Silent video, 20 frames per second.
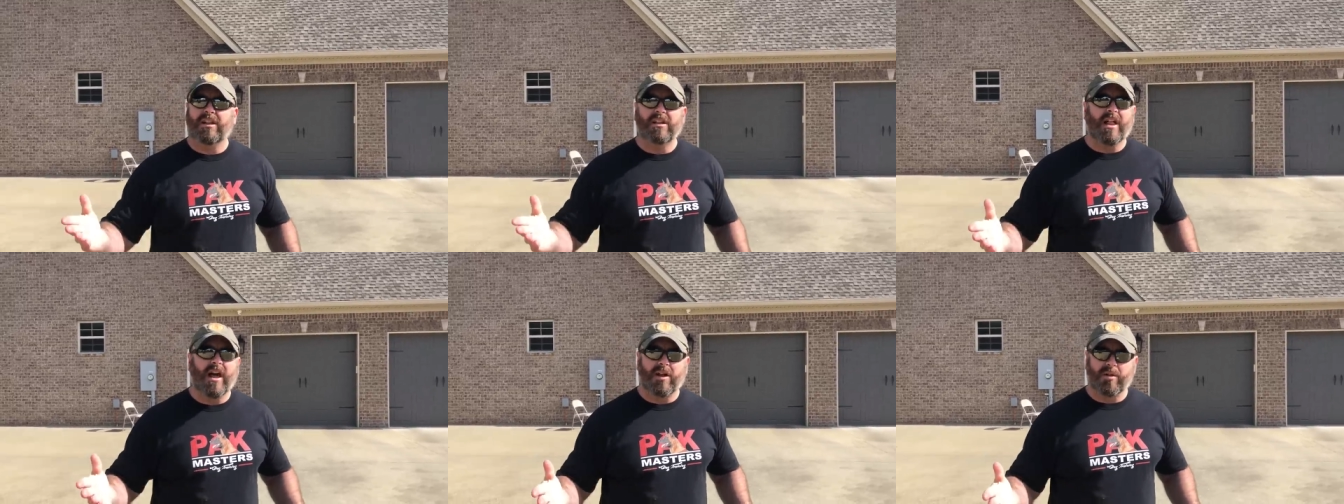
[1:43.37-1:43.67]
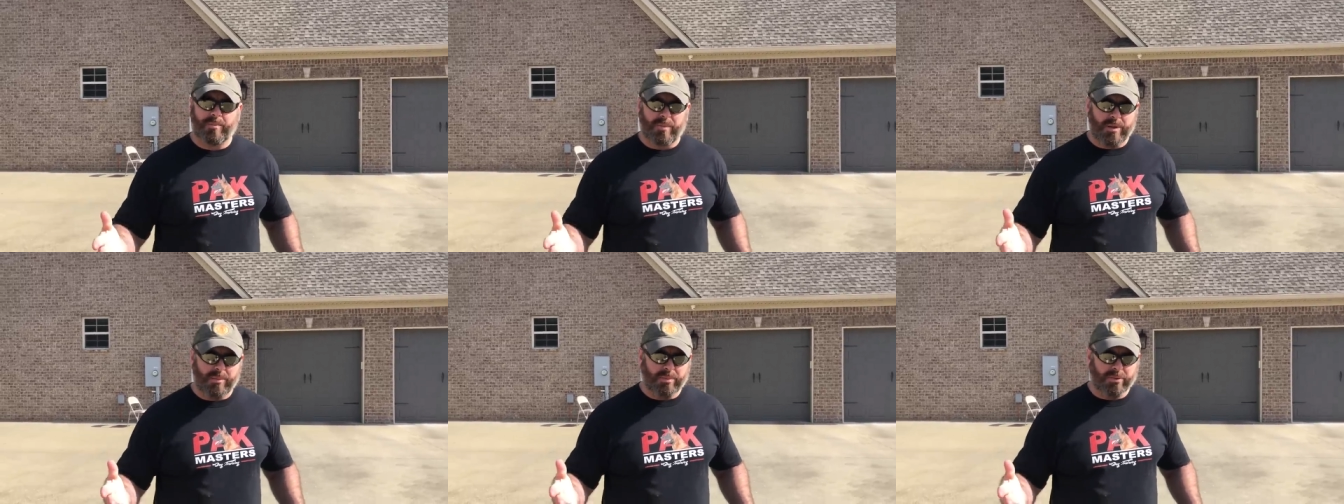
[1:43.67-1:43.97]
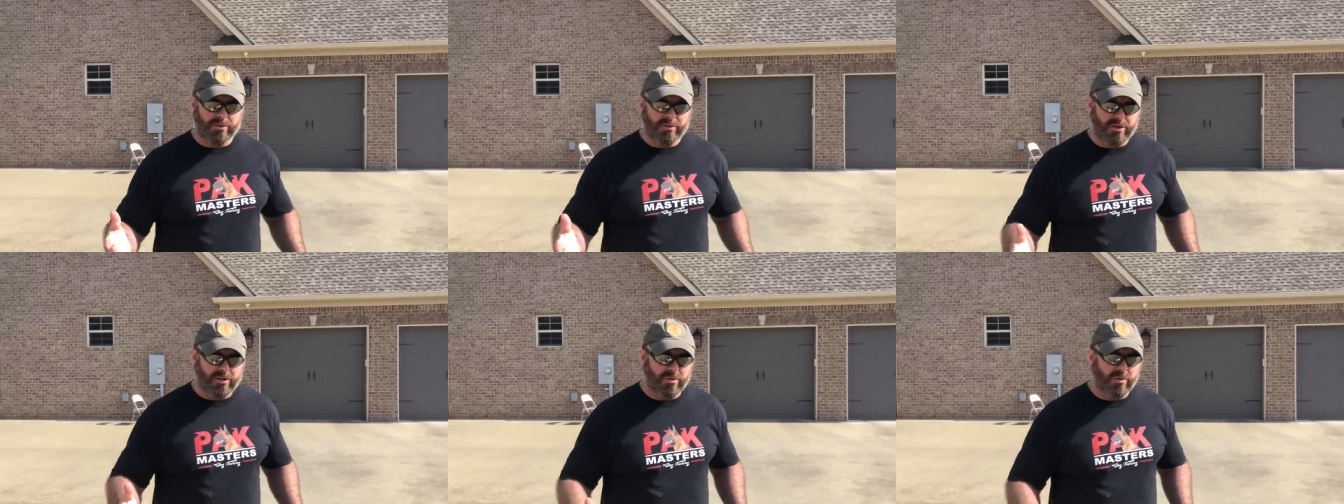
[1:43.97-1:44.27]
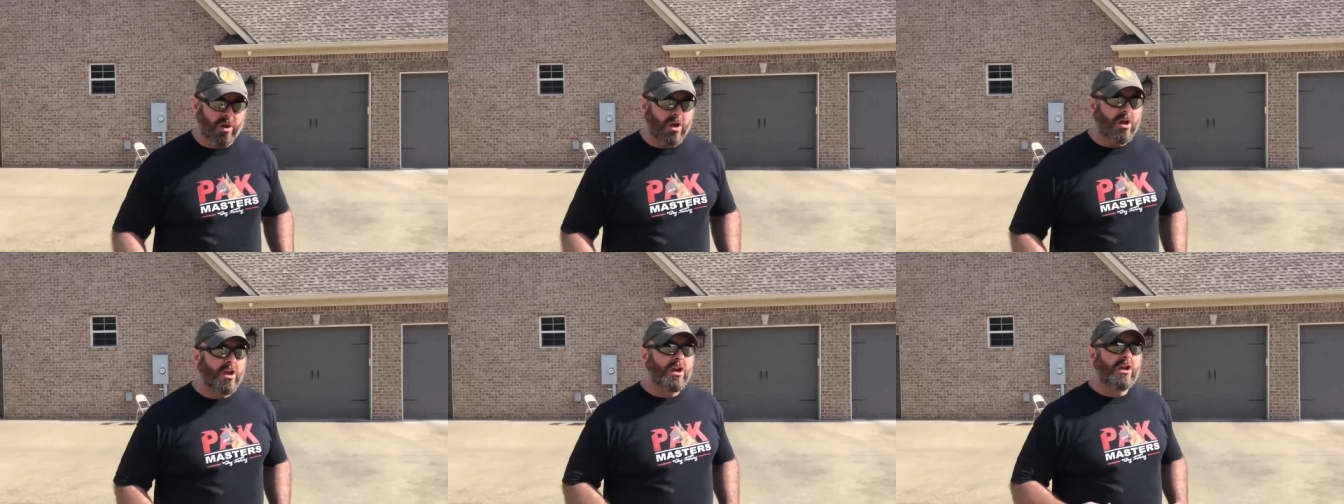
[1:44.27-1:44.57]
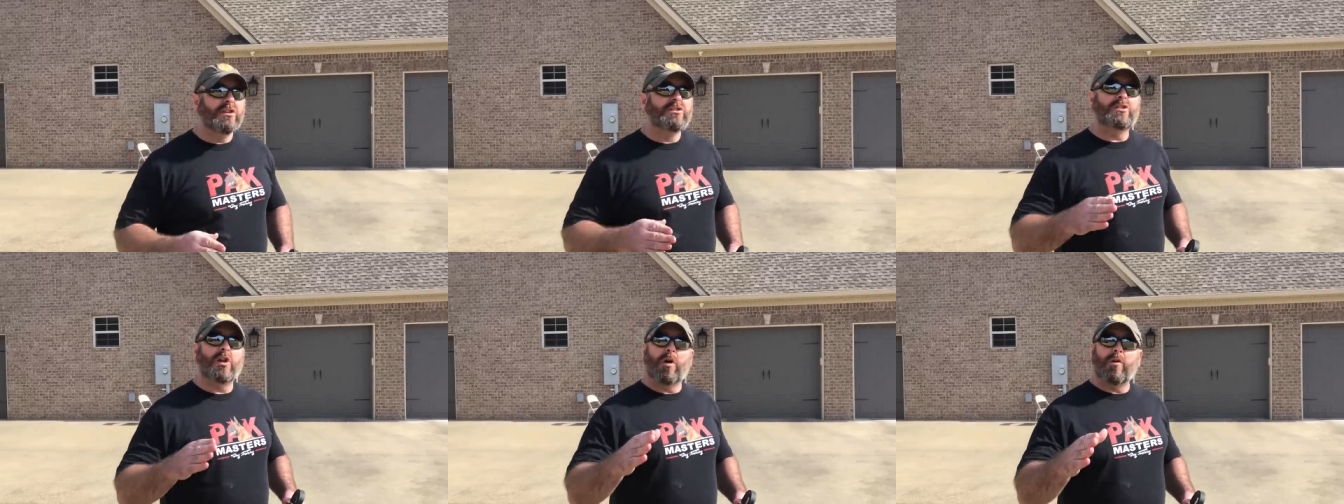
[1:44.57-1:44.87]
a lot of people do.
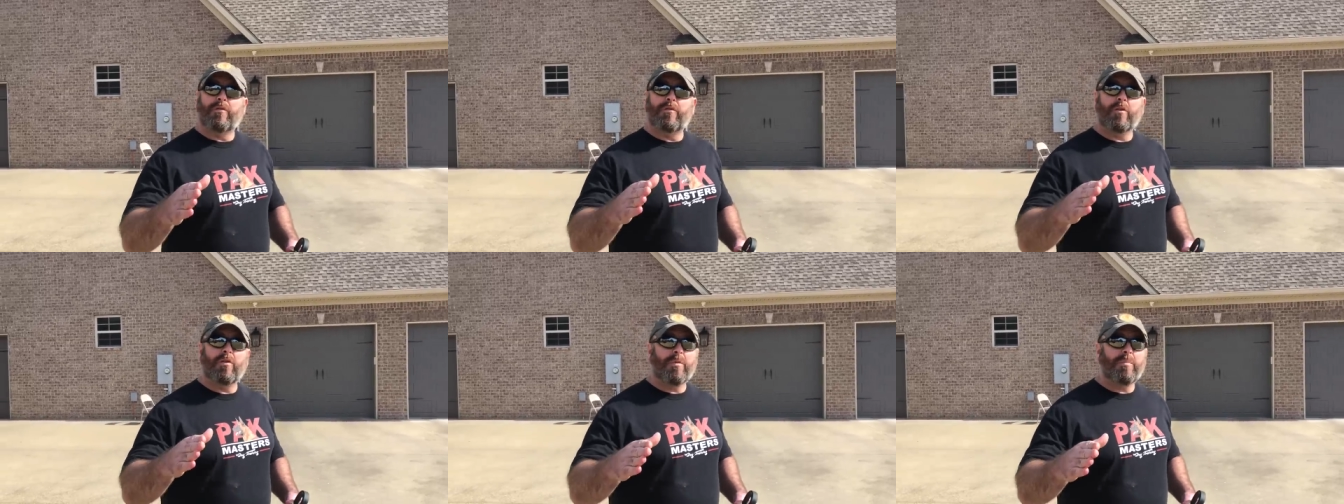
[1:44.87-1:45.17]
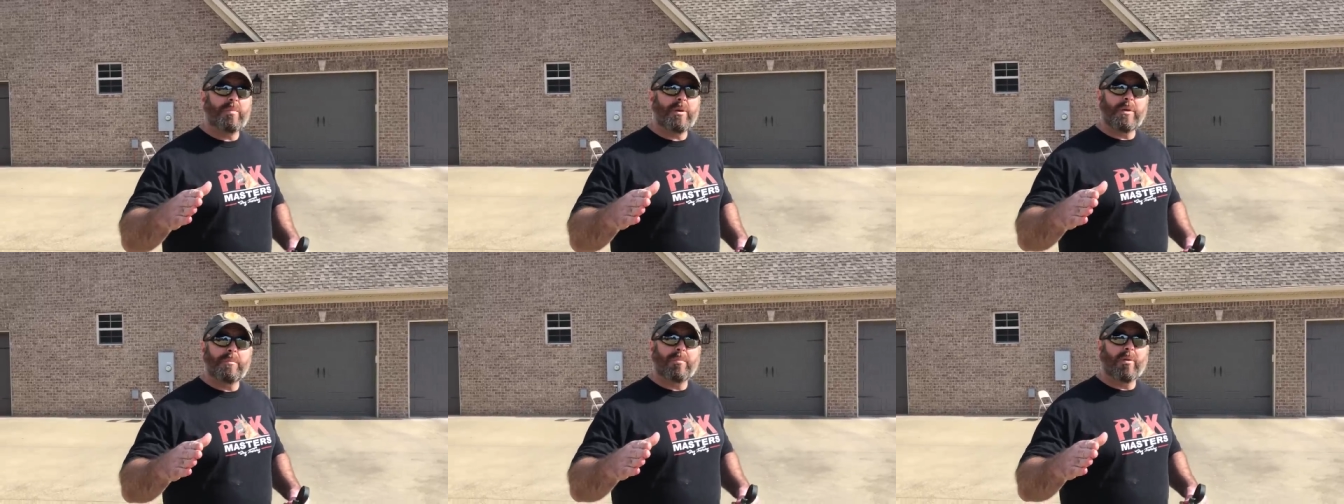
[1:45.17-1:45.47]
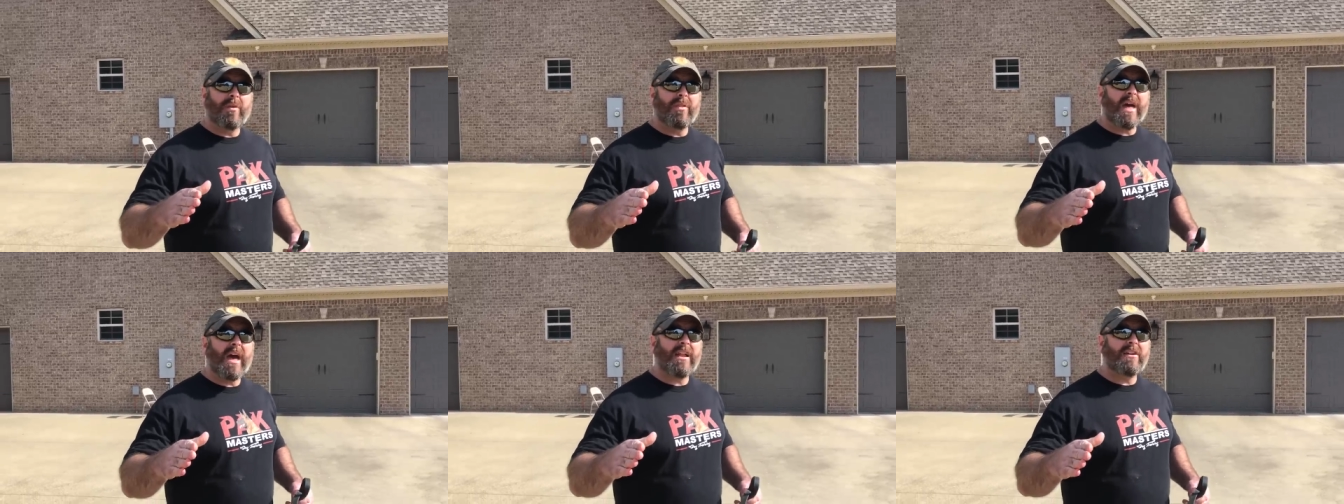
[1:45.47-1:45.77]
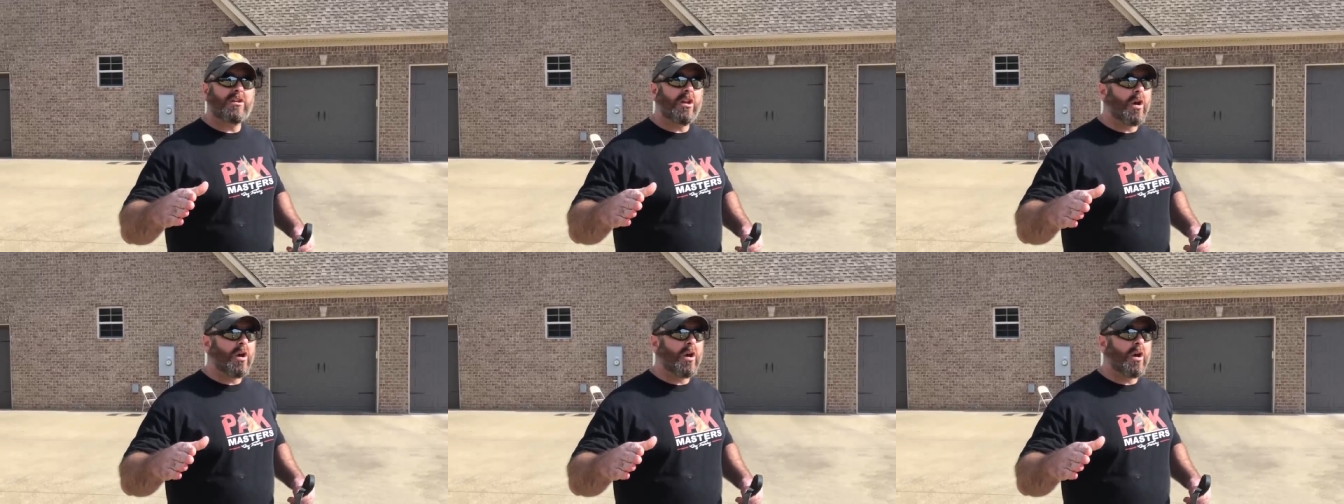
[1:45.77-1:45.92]
So for the people that